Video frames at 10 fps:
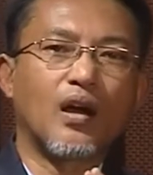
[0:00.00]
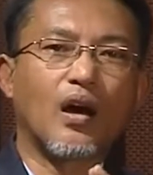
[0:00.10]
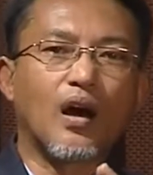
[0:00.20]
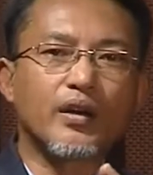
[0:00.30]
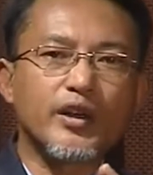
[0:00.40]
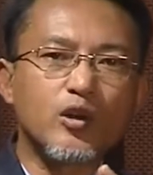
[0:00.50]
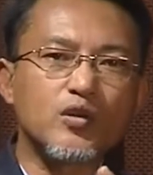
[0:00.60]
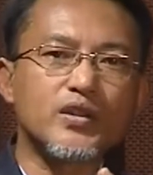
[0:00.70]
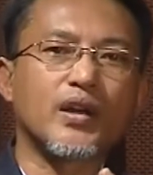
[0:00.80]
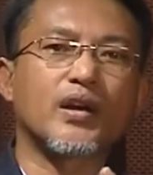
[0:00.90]
a new
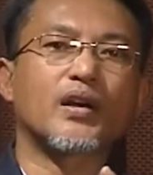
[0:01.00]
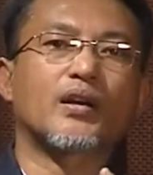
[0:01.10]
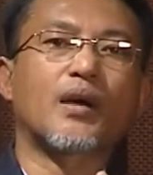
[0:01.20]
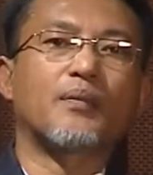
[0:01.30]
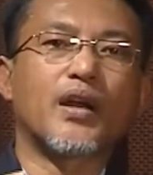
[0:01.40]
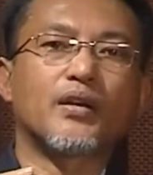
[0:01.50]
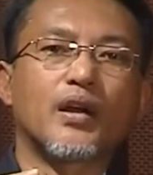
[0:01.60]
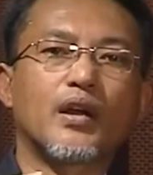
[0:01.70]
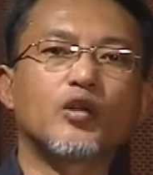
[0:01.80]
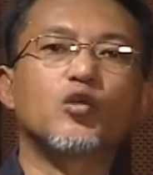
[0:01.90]
general comment
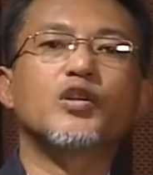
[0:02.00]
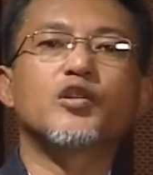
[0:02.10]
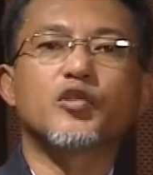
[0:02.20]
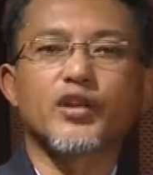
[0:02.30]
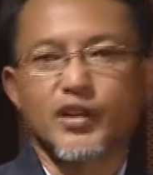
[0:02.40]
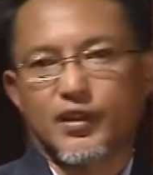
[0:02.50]
to the treaty.